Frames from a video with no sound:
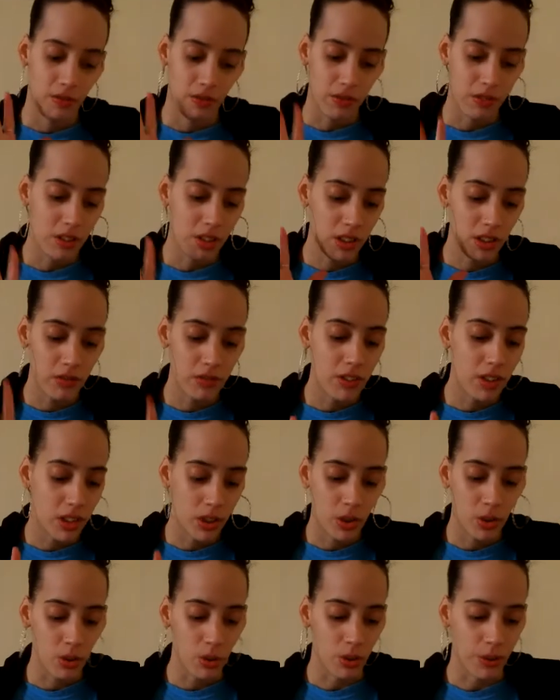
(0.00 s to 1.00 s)
Really,
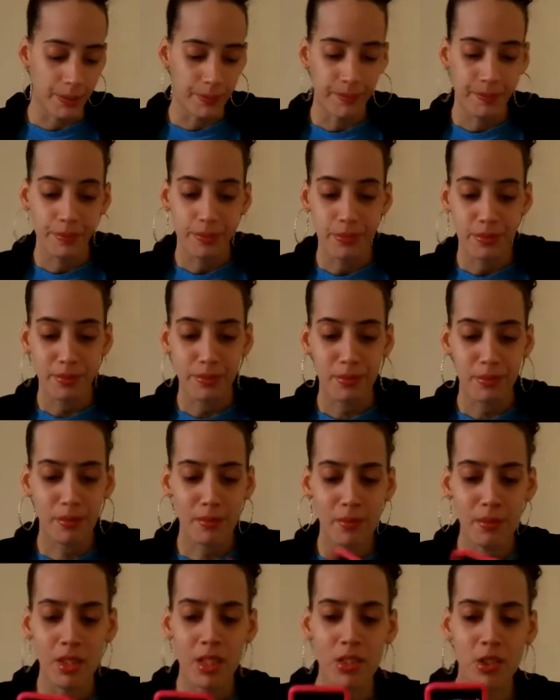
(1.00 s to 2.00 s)
really cool.
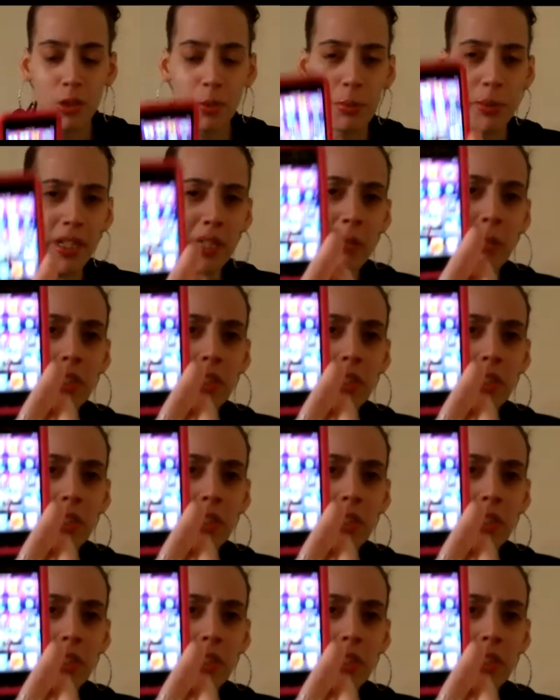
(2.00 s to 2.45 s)
So pretty